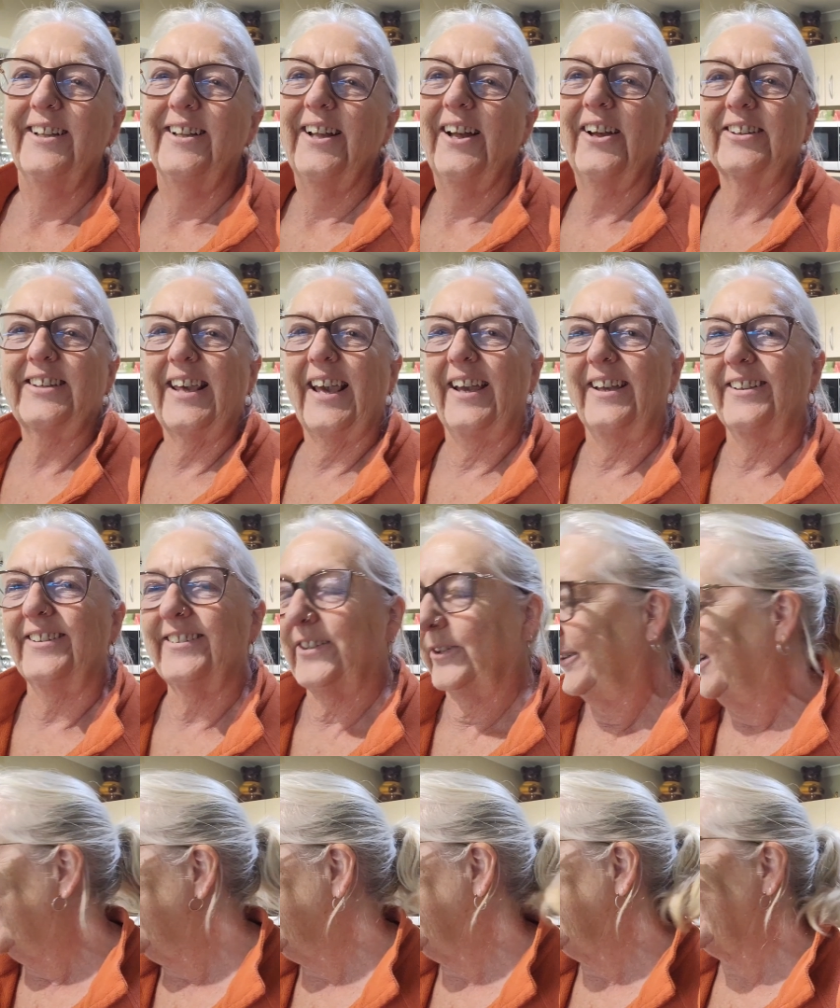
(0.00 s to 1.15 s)
Okay, so
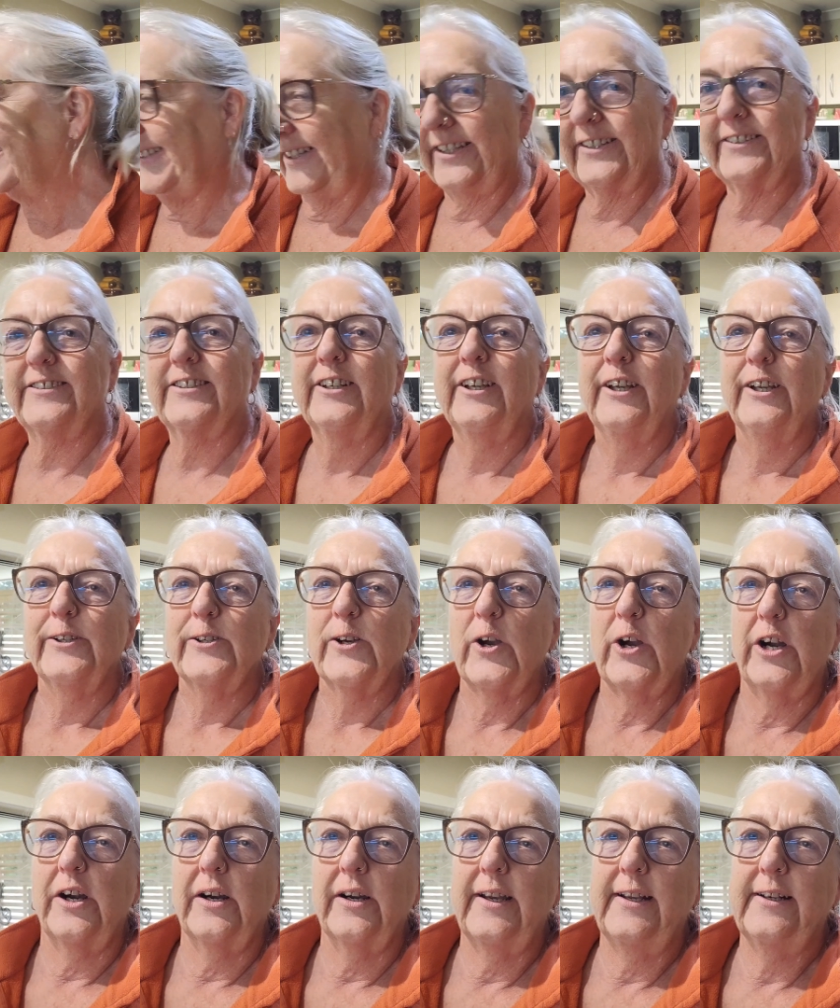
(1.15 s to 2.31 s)
as I said,
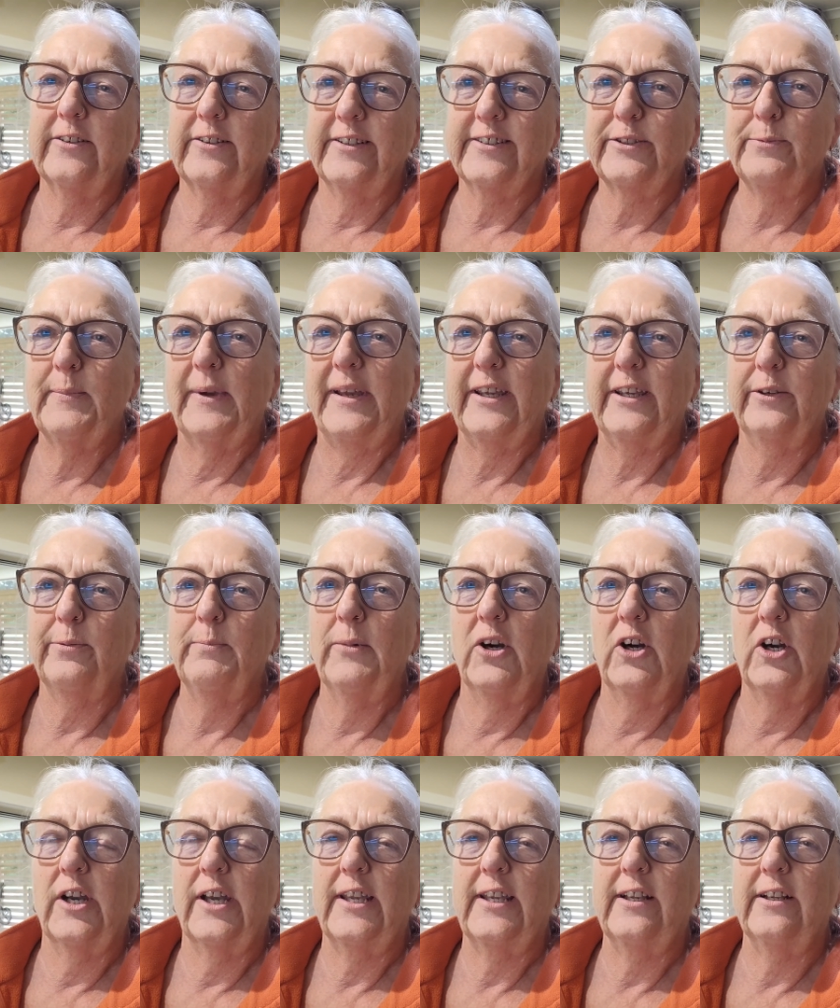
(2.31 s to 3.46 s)
I like to make
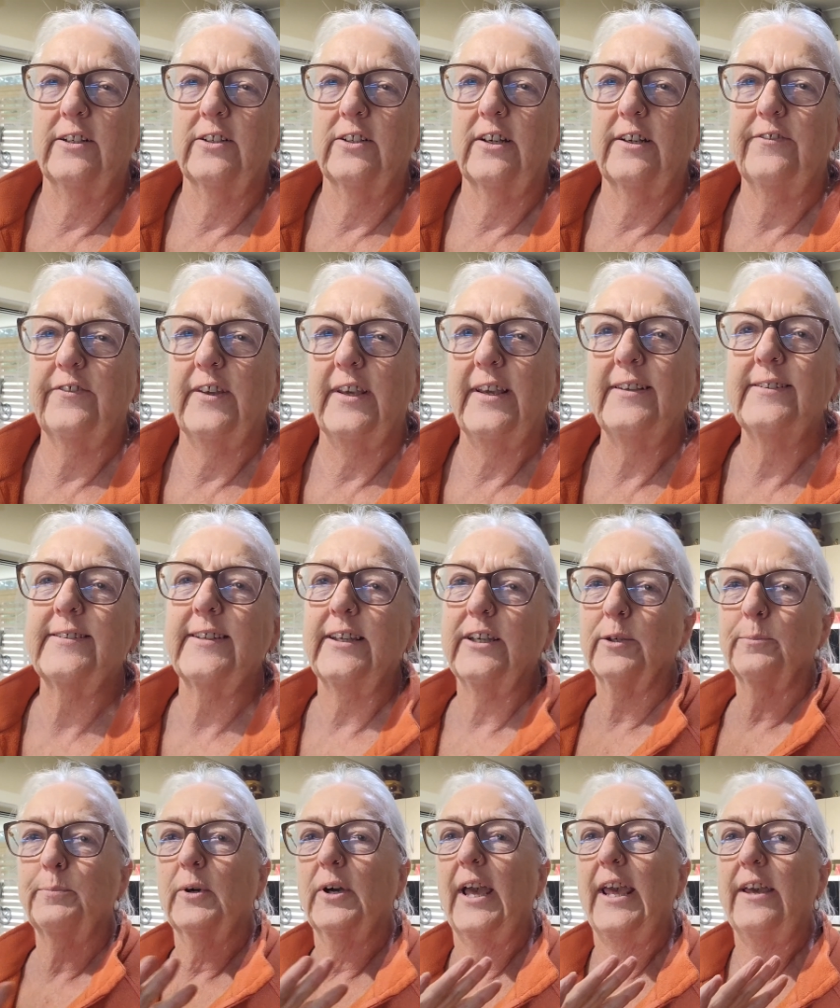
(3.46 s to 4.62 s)
my life easier
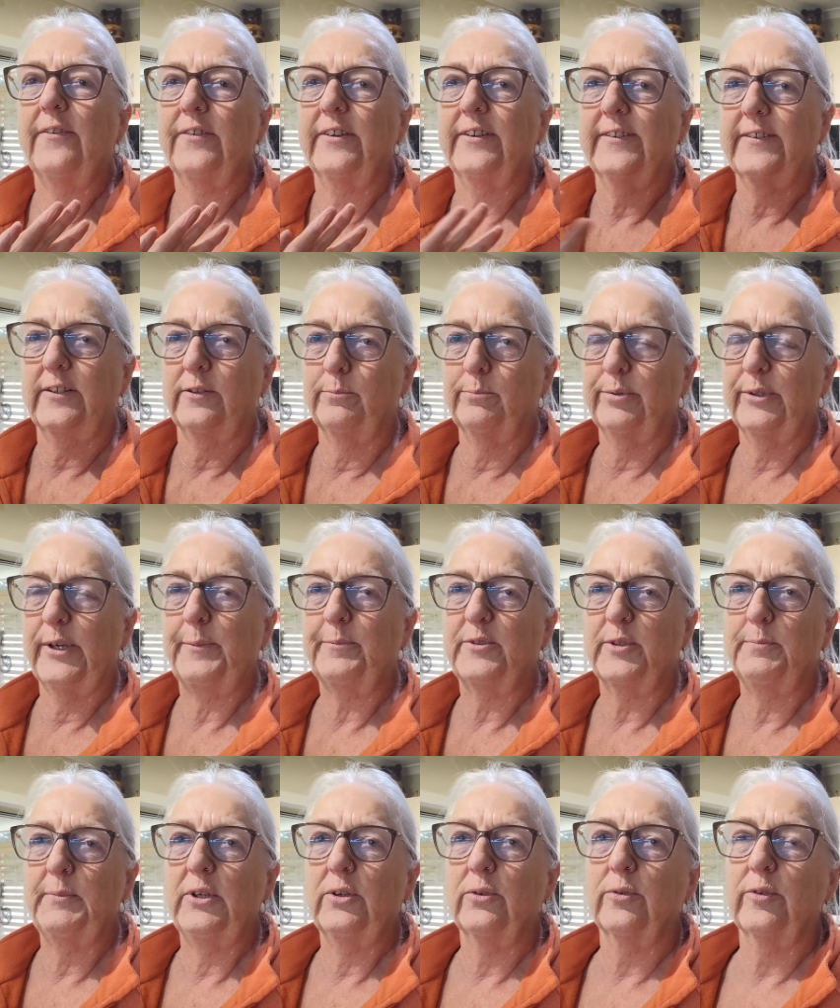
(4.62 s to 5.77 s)
by having some prepped
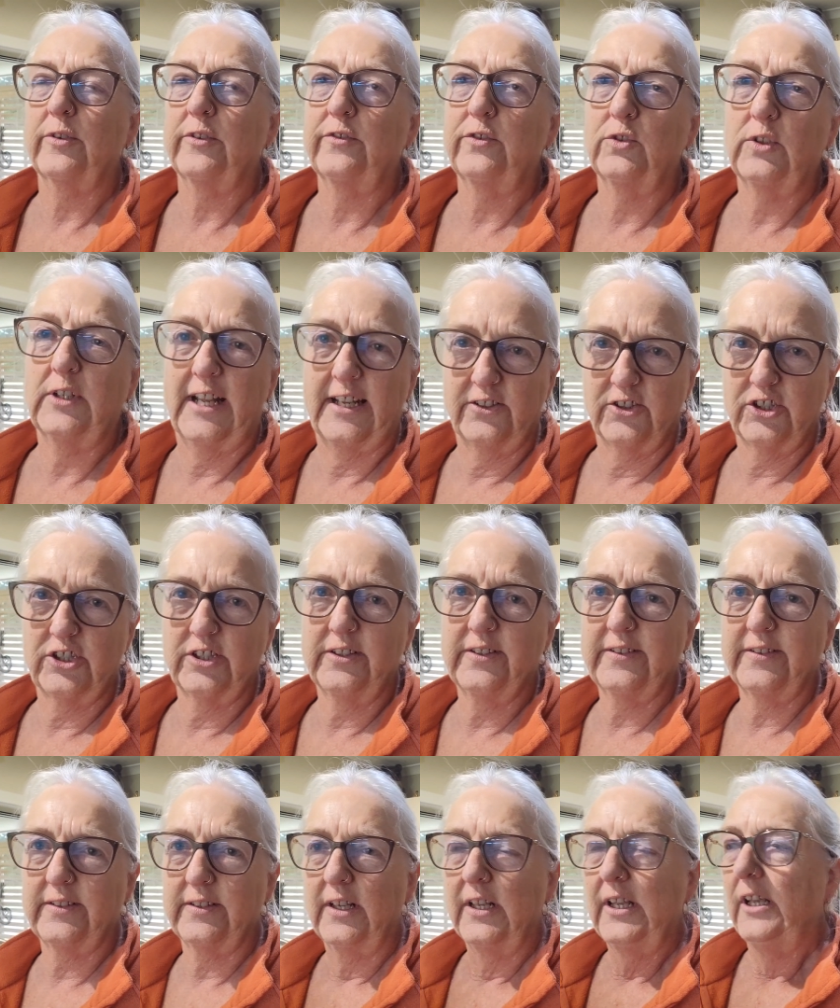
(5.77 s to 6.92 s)
meals for
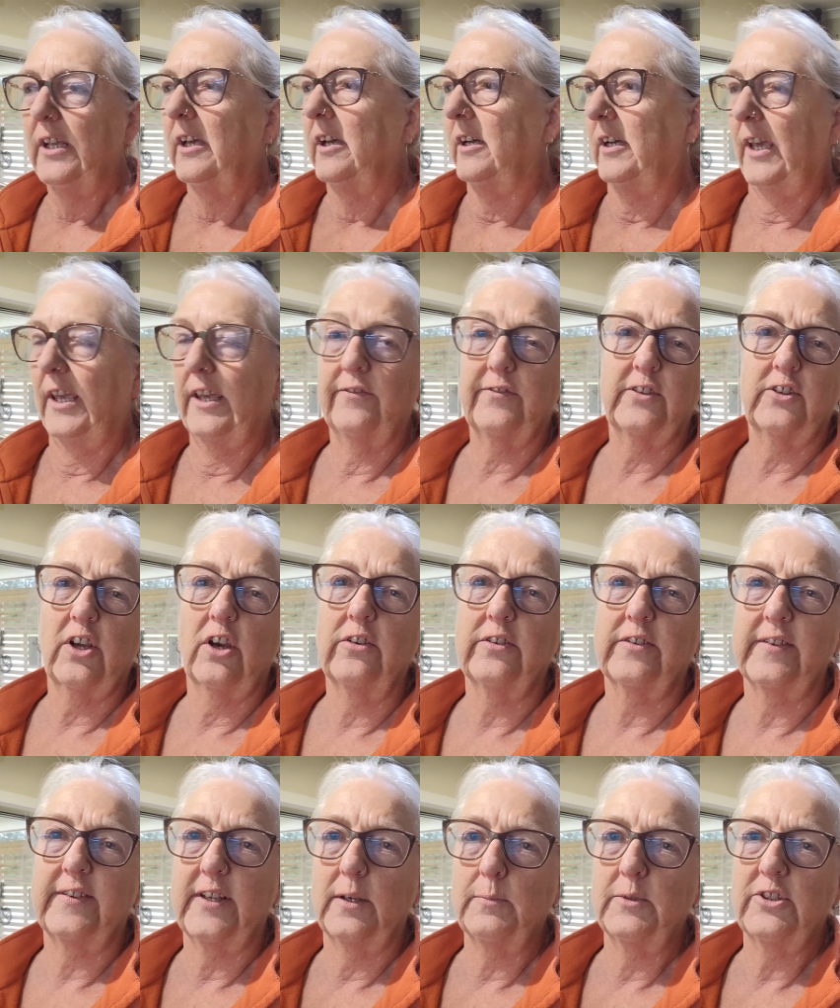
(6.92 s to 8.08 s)
lunches. I have toasted
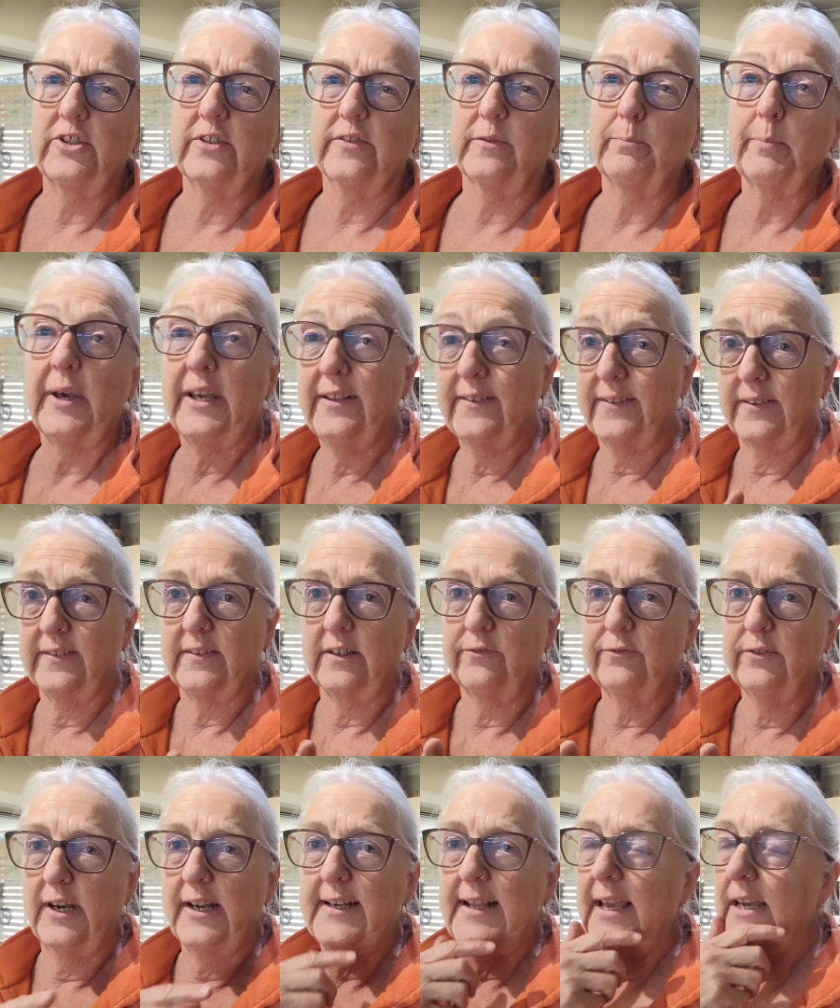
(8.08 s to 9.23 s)
sandwiches and pizzas. I've
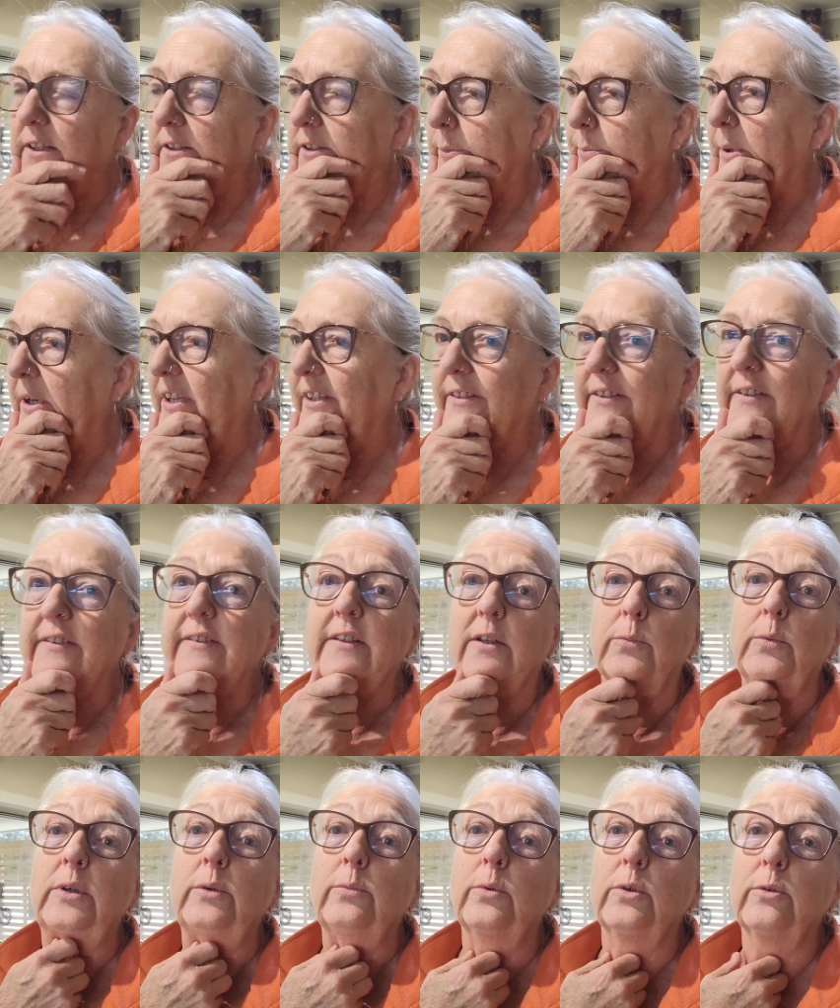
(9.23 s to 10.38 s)
run out of the pizzas, so
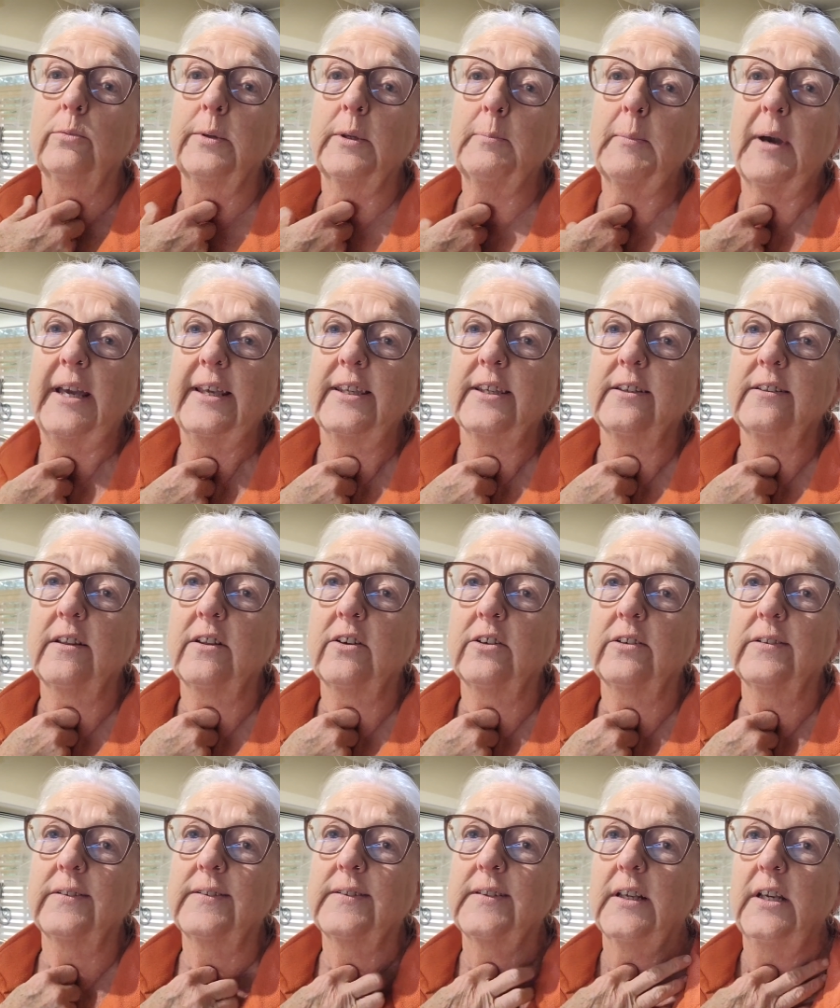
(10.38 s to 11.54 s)
we will be making
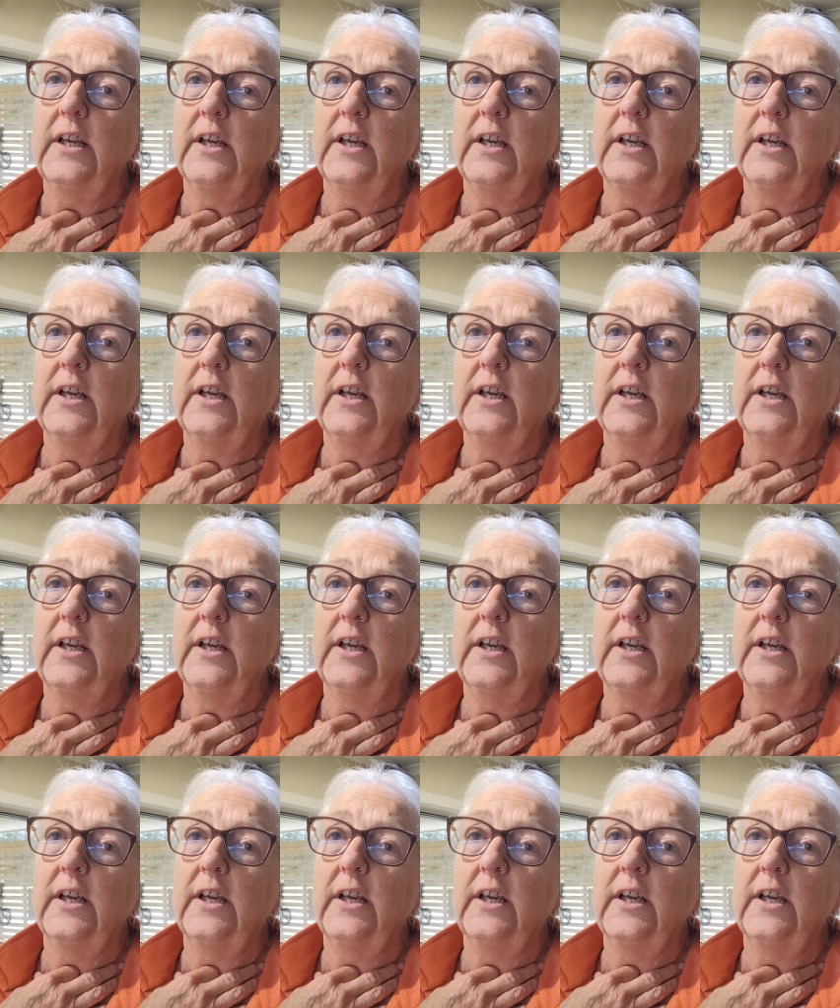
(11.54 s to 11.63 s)
those